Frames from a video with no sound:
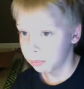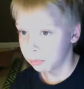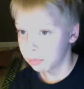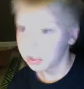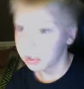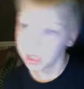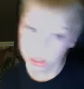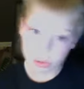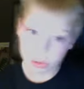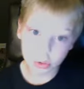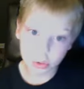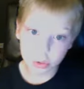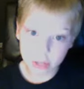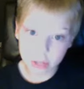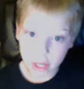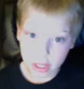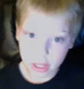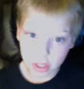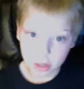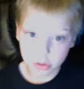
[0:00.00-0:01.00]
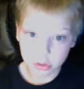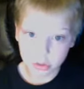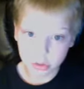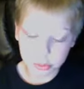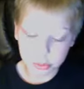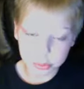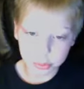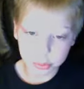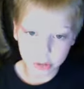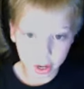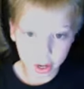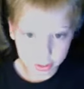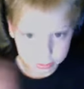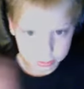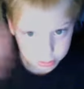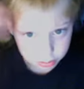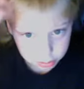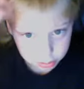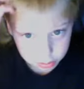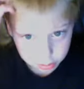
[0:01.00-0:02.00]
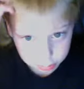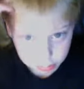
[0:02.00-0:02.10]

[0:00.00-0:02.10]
get through 900 subscribers,